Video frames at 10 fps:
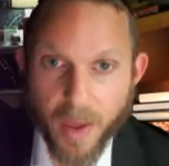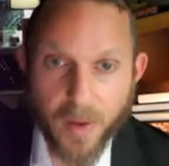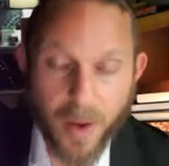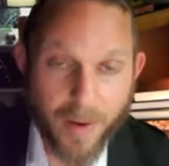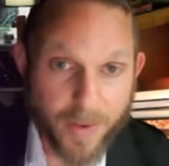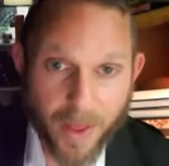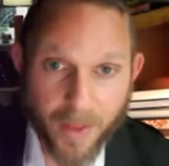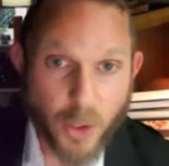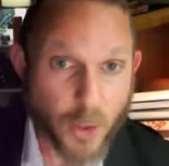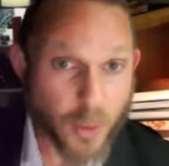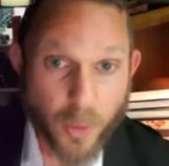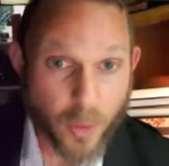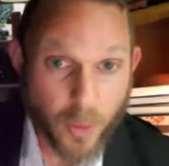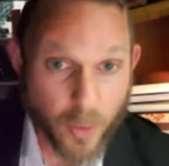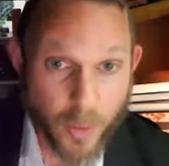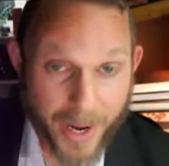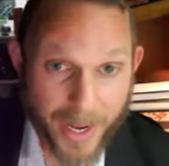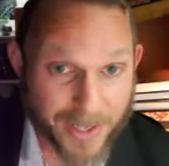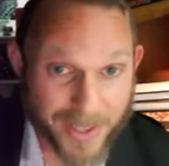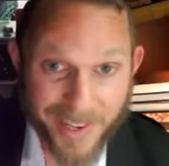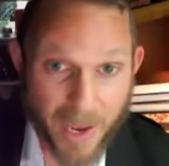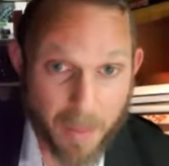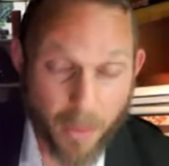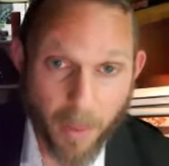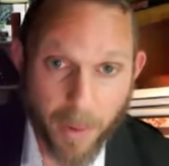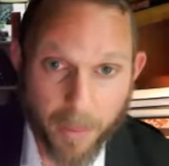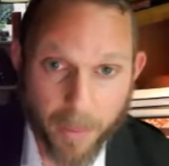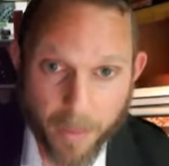You have another Jew that has the same problem.